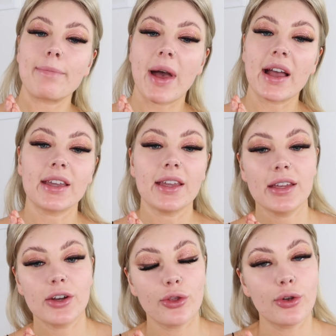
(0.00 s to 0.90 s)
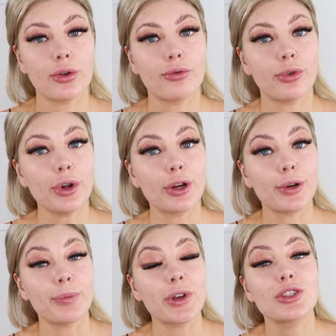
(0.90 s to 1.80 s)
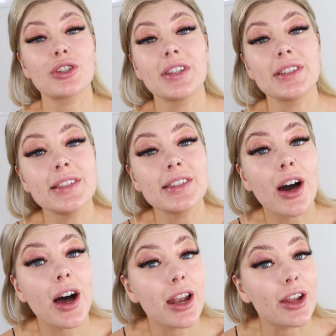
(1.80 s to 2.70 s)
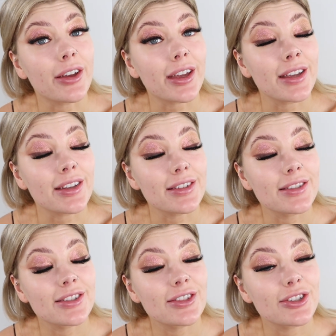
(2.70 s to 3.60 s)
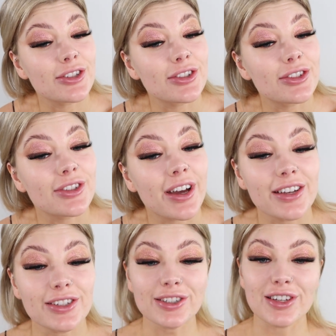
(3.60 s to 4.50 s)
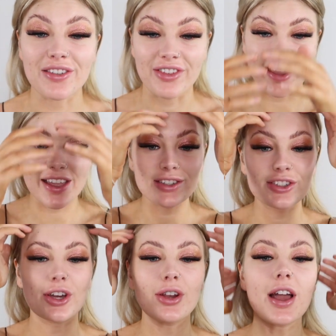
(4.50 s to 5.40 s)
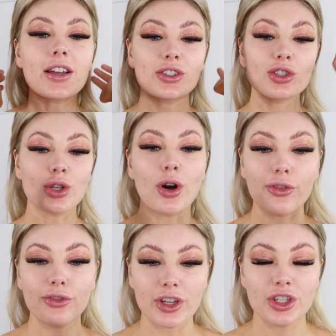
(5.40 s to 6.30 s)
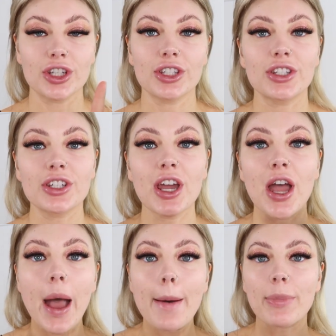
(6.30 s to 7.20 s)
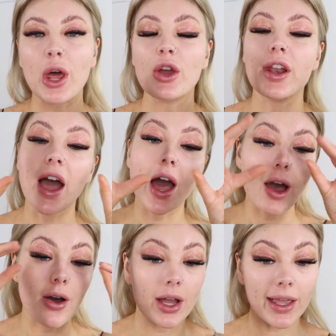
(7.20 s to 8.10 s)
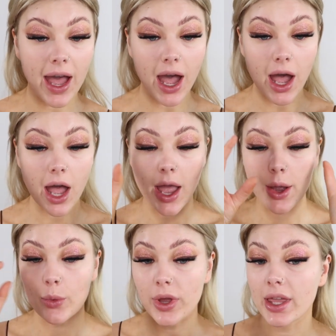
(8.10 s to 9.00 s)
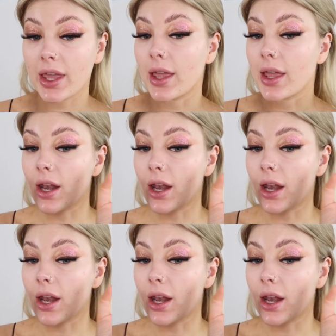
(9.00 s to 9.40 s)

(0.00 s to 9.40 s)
I'm back in the room. So this is the eye look. It is just, I just love it. It's so like soft and just blown out, cat eye, wingy.